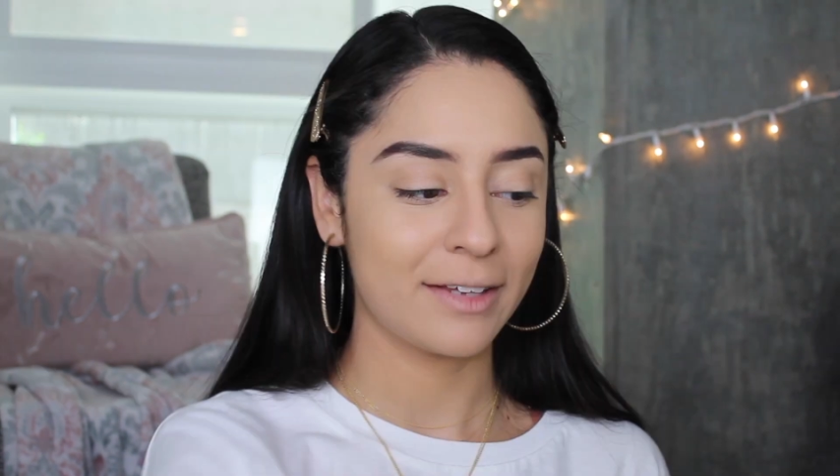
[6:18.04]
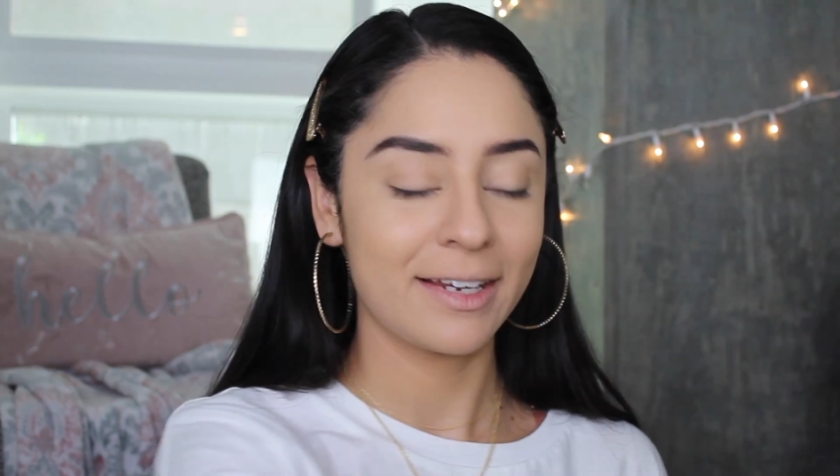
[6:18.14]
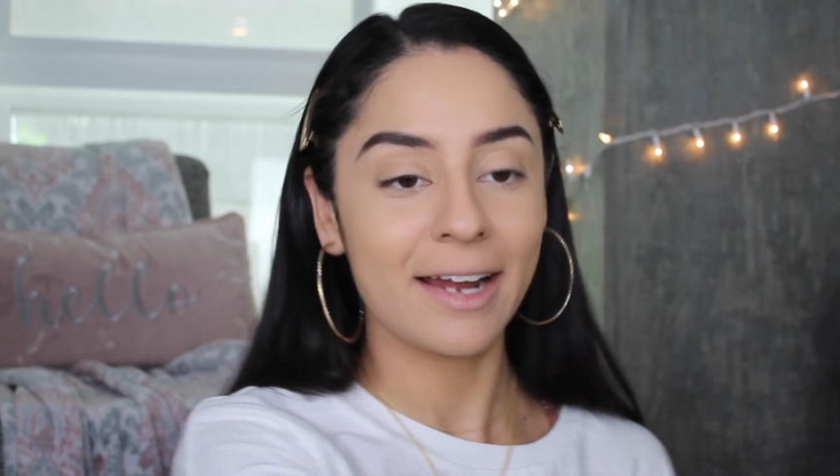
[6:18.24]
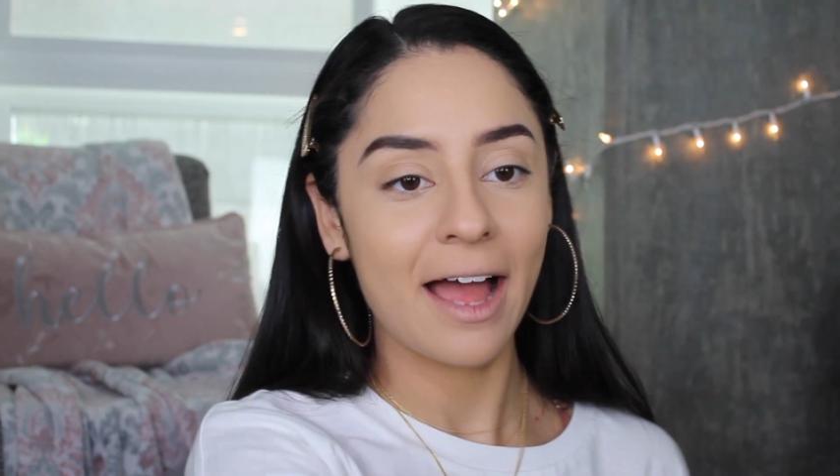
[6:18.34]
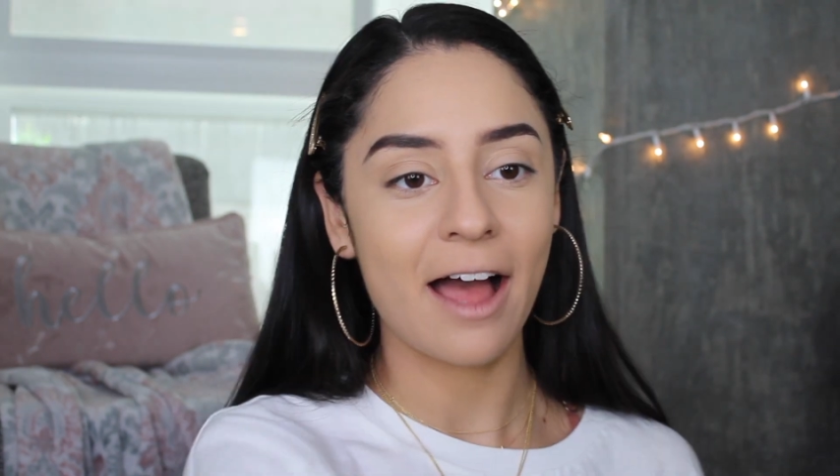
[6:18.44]
Now
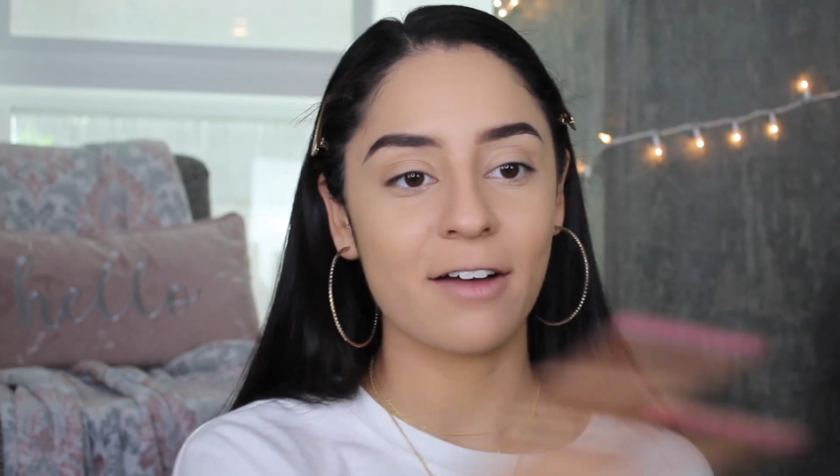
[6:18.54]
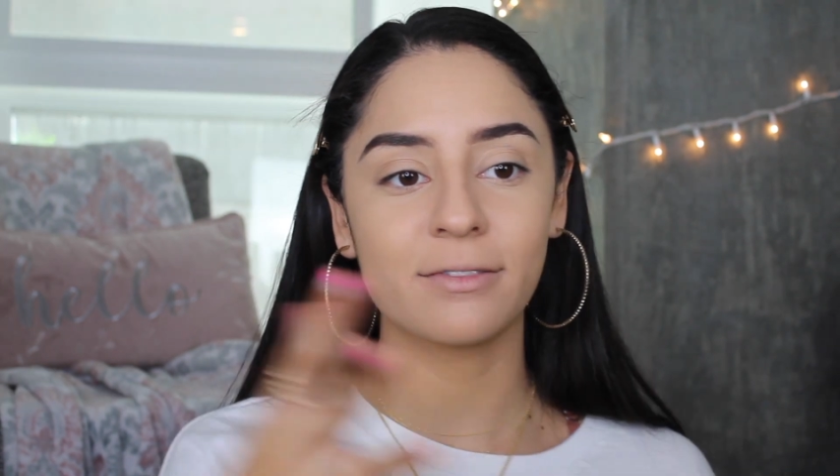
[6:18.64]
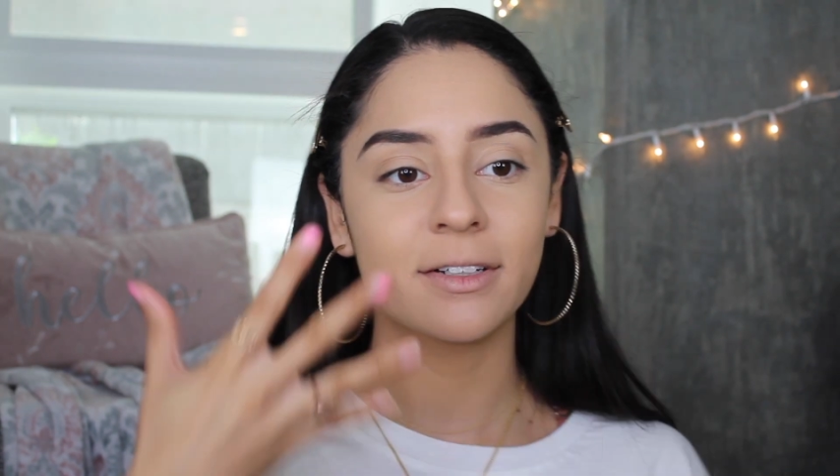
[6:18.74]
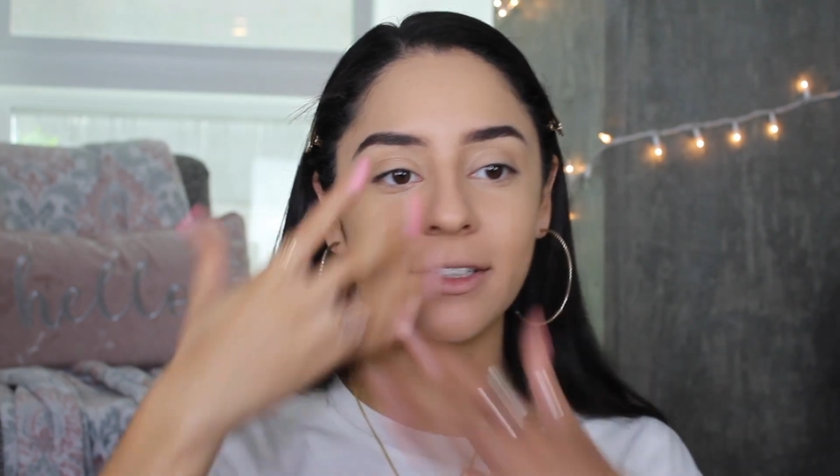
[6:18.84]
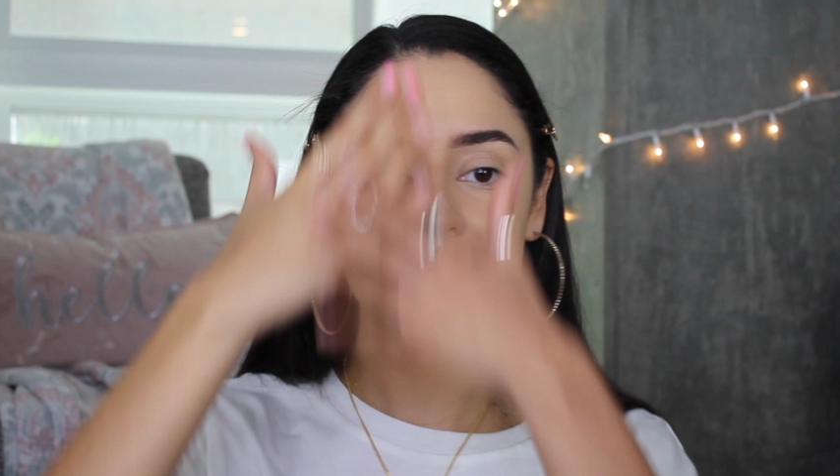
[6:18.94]
that I
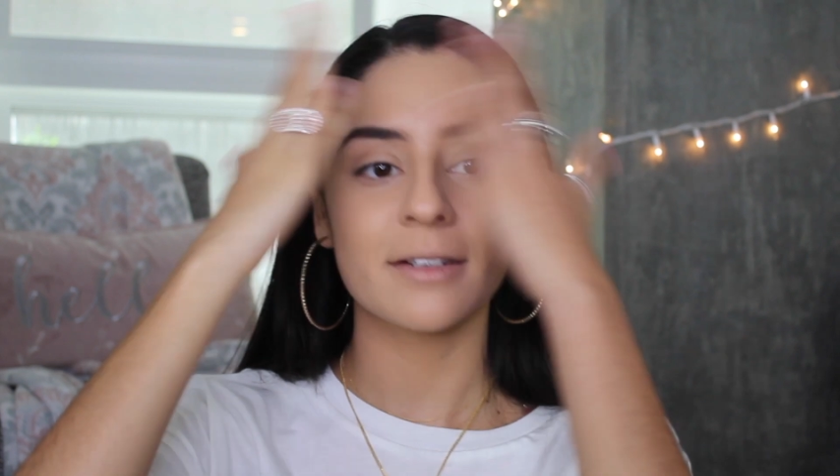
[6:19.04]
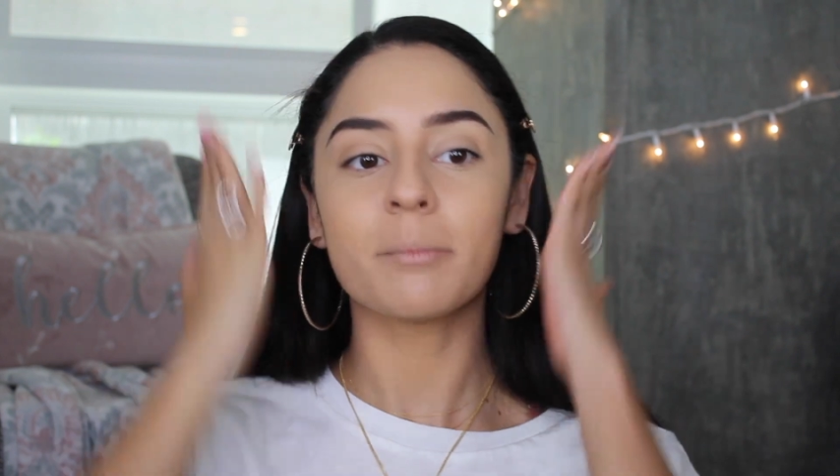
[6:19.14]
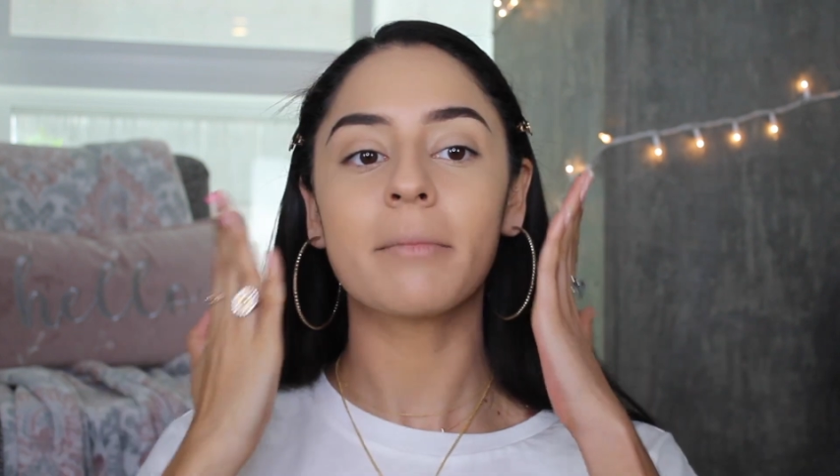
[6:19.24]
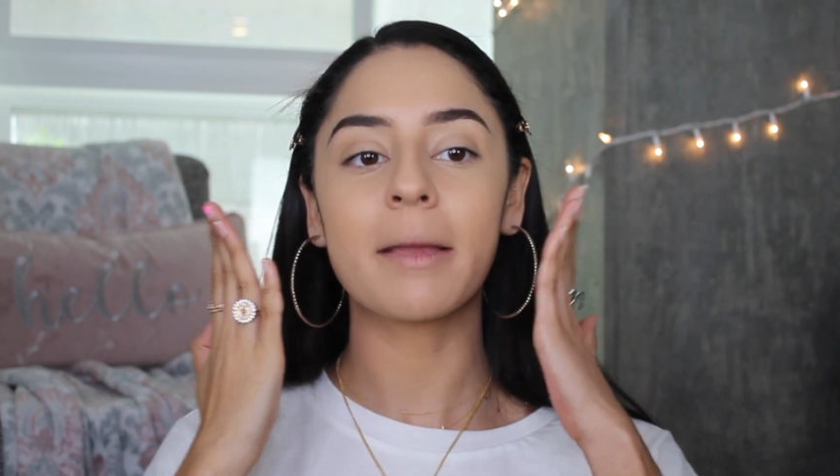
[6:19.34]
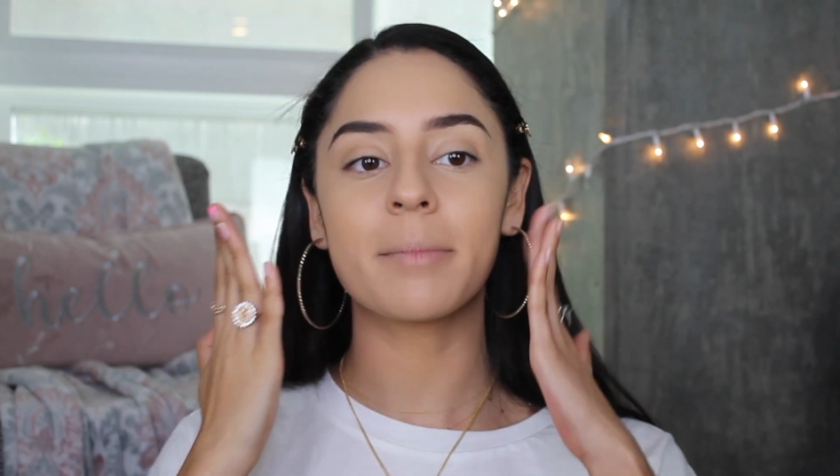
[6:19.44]
have
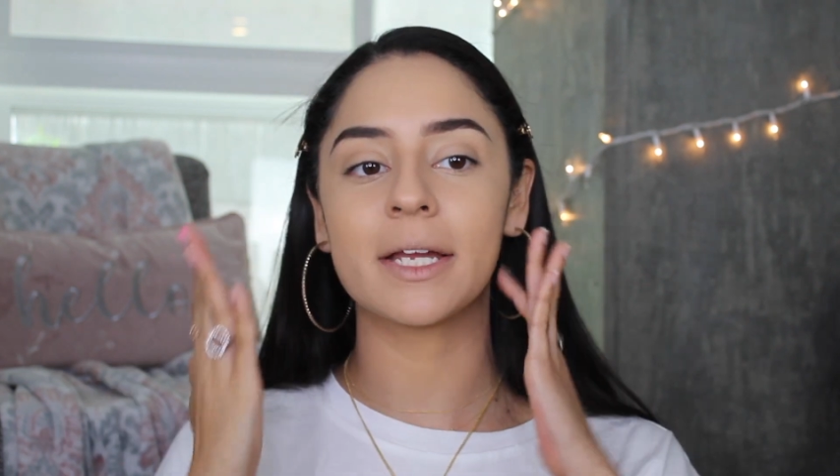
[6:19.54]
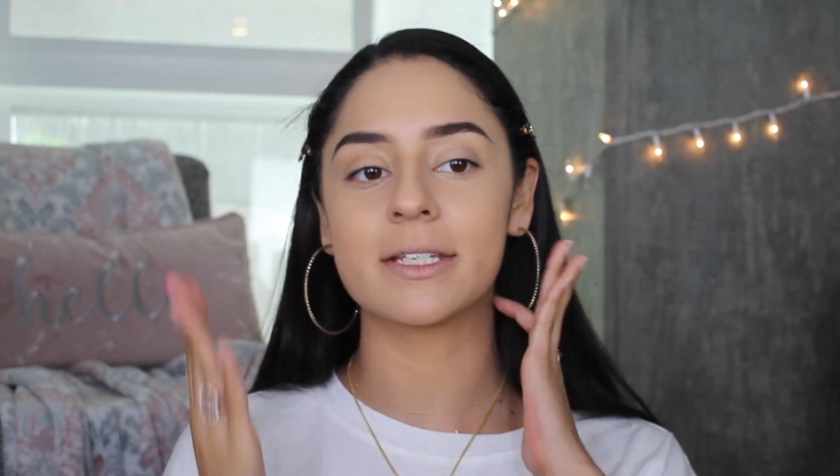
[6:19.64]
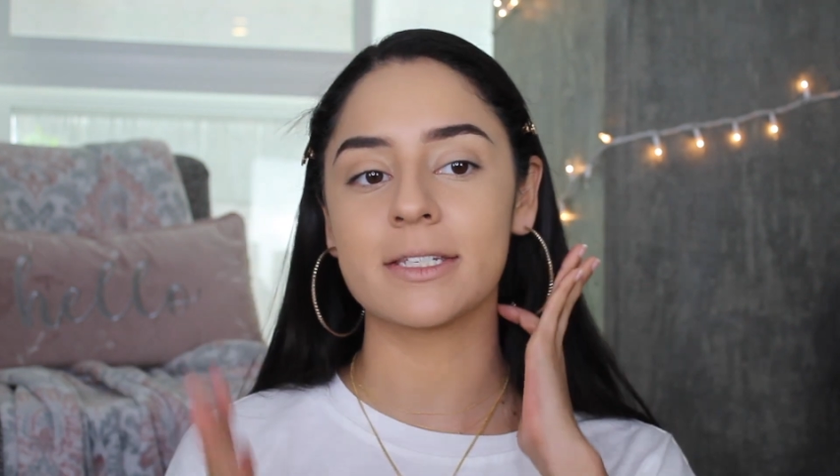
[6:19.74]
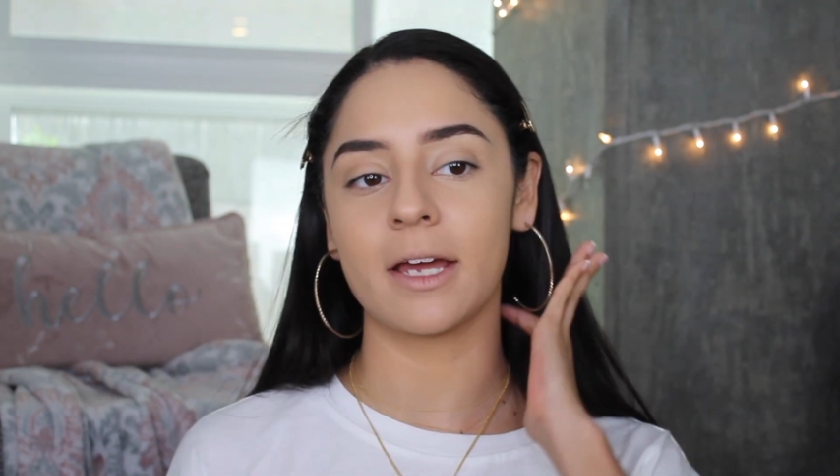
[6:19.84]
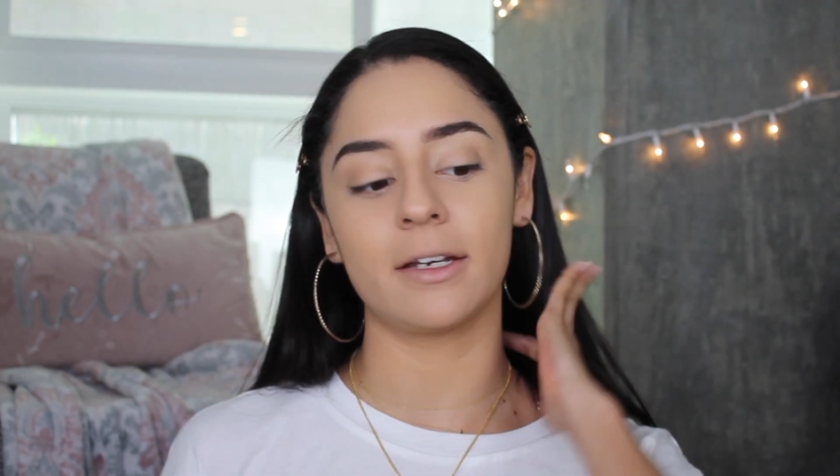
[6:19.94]
my
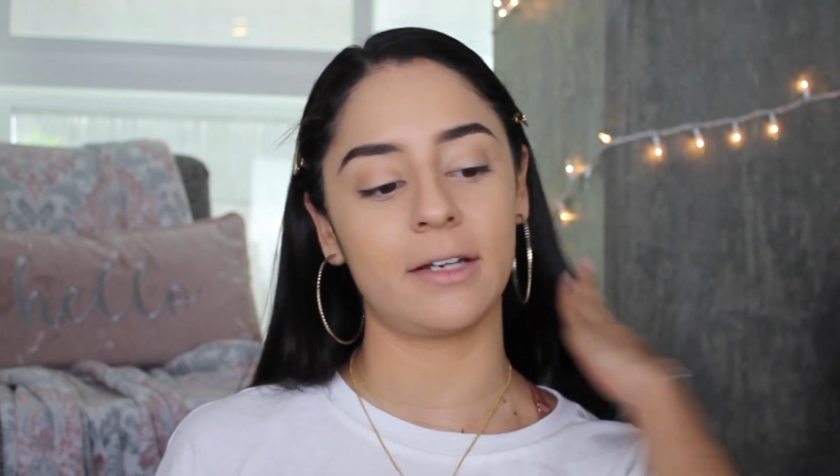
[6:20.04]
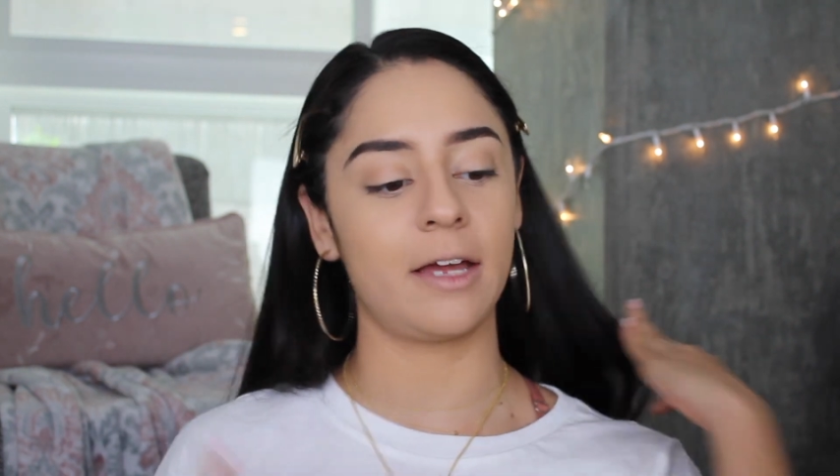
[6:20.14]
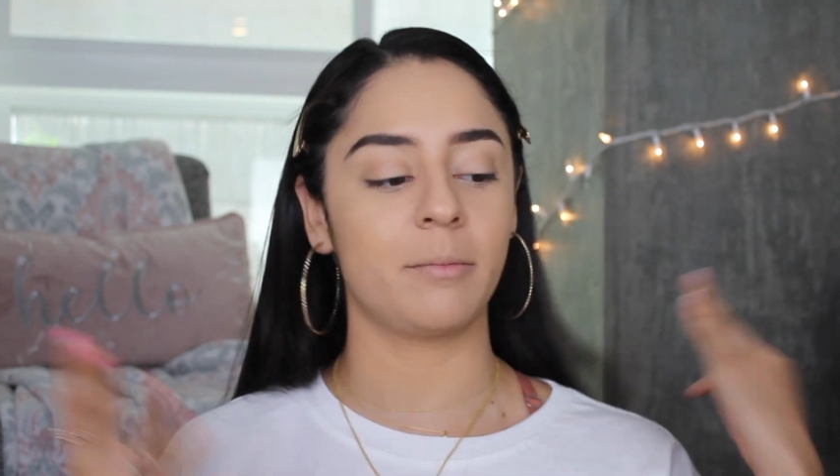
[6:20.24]
base done